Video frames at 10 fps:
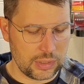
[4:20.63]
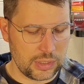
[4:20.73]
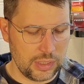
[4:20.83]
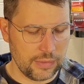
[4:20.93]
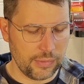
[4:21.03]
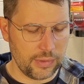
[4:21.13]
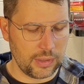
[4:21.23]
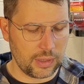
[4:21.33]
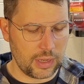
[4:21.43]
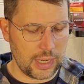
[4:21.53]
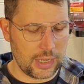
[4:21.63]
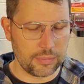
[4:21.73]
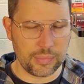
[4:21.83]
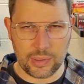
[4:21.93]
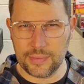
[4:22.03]
It's different than a
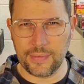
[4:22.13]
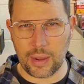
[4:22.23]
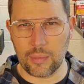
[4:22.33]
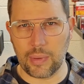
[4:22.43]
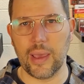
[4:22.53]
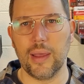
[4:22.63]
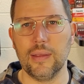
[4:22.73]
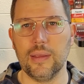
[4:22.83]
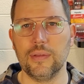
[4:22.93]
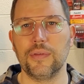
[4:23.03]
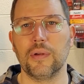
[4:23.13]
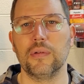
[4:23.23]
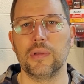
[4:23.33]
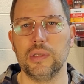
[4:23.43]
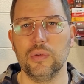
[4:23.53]
Glock, but it's not bad. It's
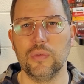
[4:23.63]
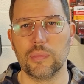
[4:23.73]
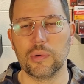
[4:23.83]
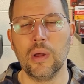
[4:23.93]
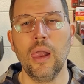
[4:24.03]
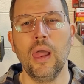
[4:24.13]
certainly usable.